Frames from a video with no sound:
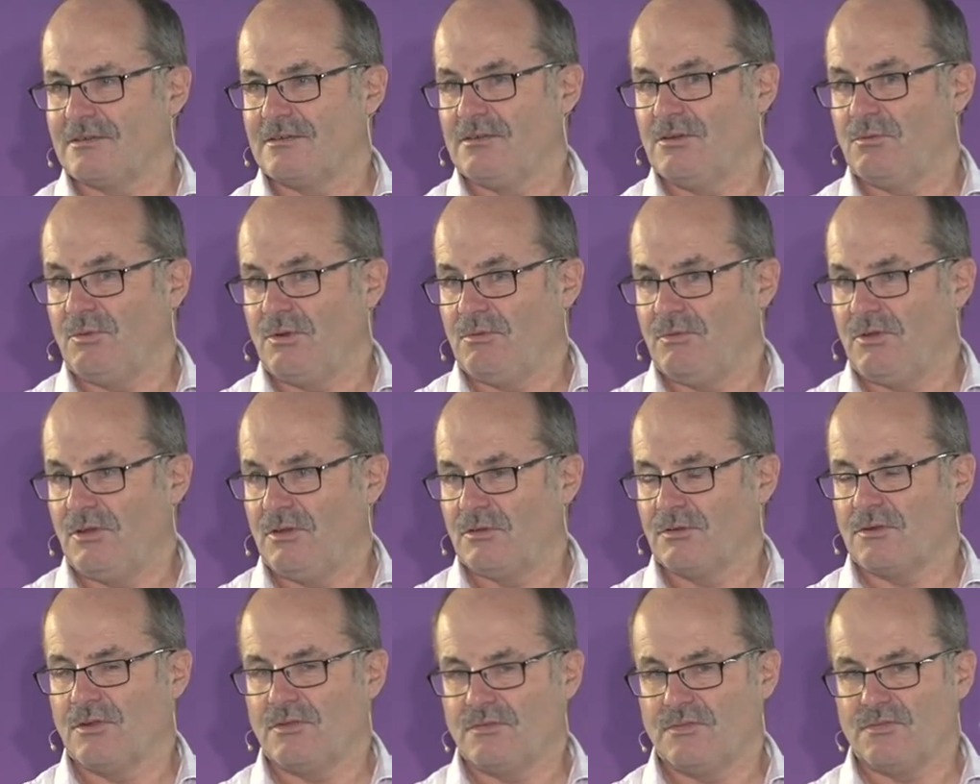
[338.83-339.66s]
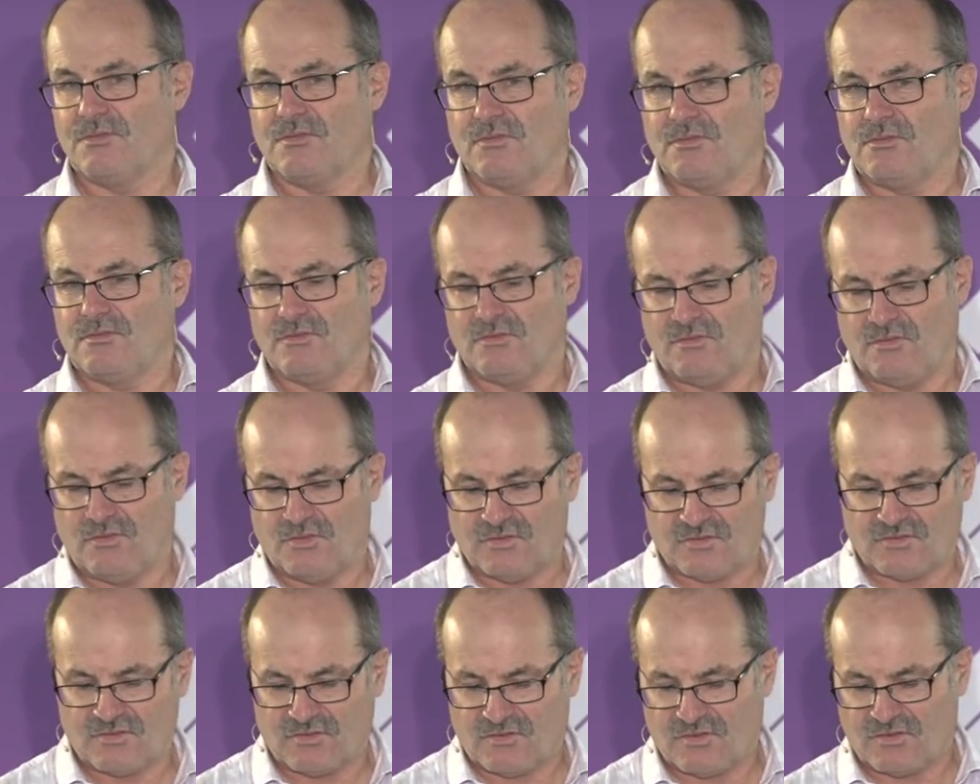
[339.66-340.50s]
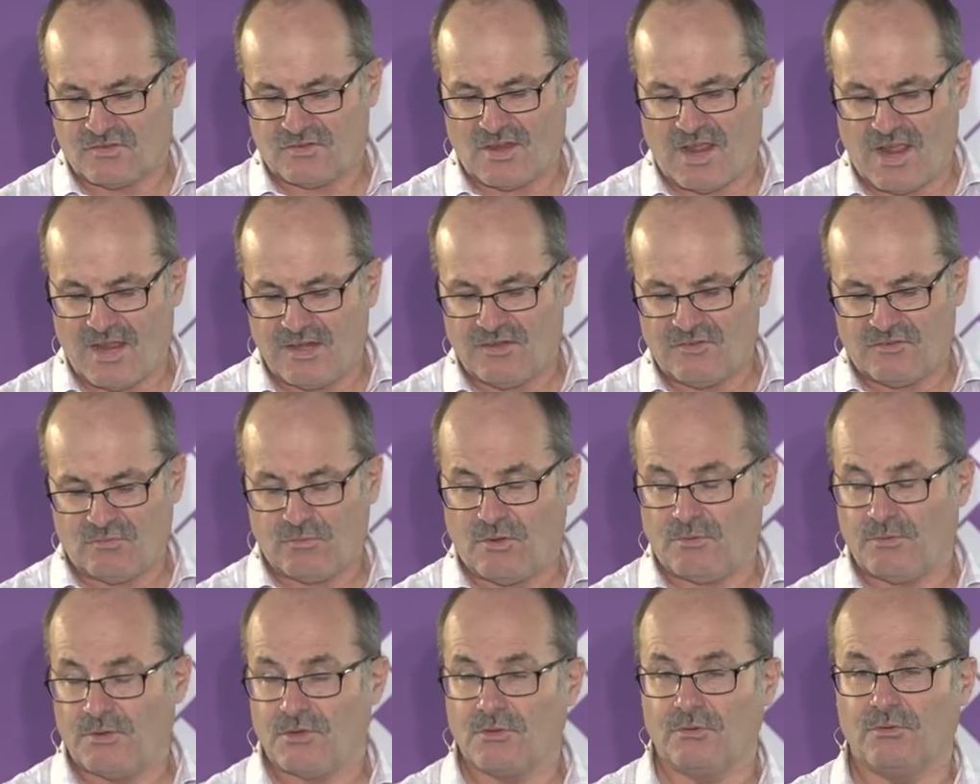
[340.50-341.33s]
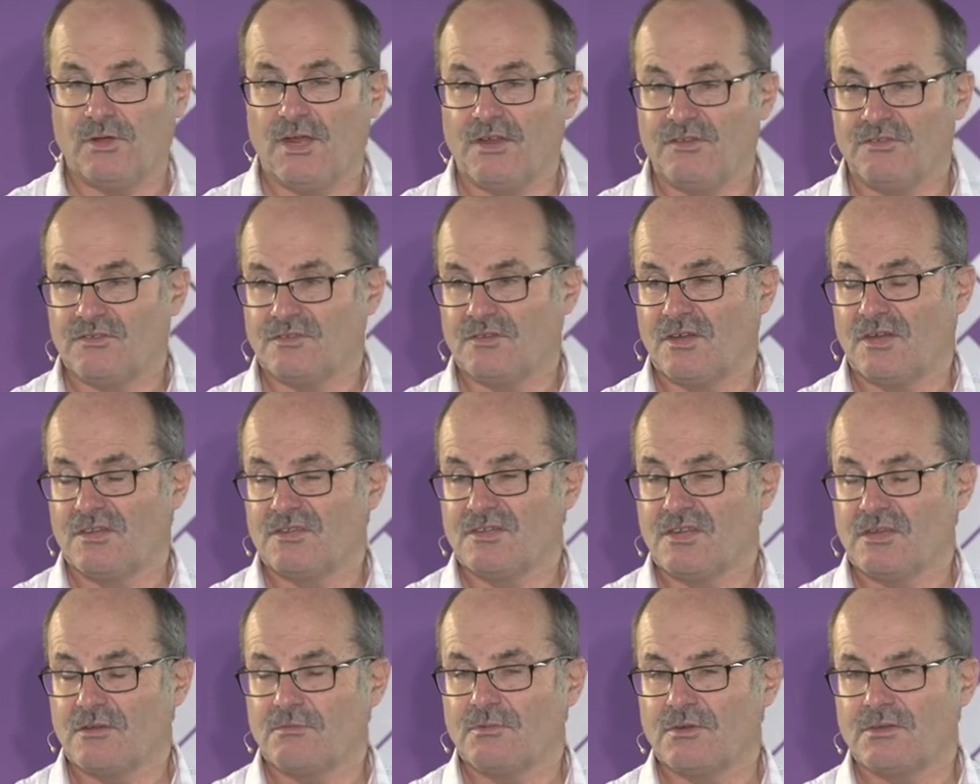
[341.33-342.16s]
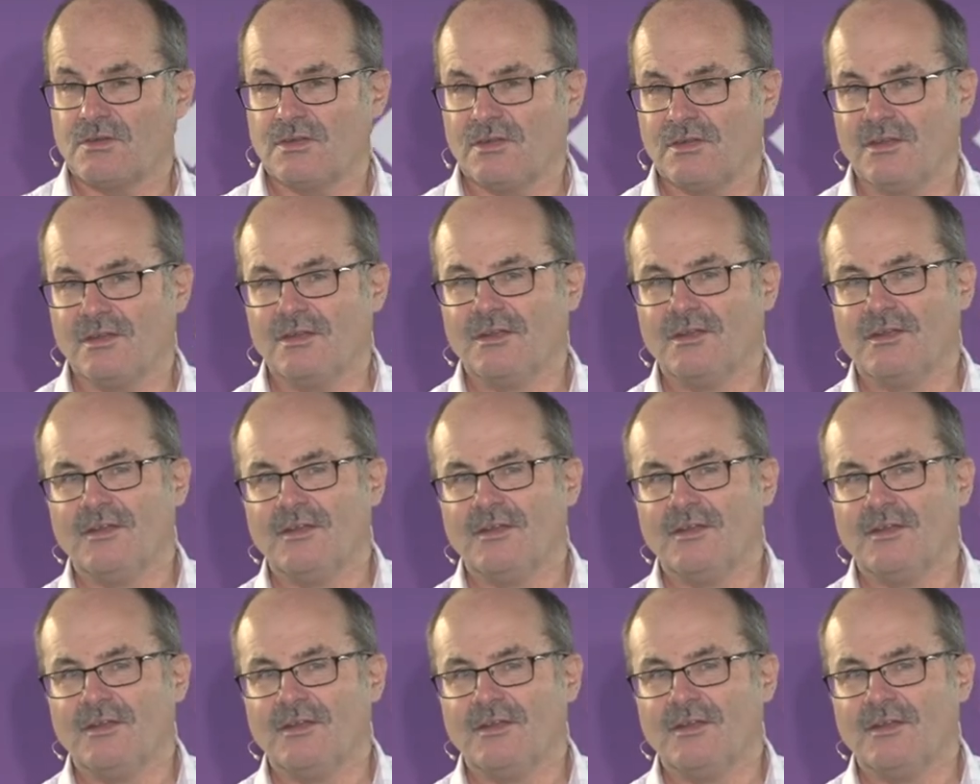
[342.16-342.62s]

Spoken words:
You know, when we look at this ancient, what we call ancient antiquity,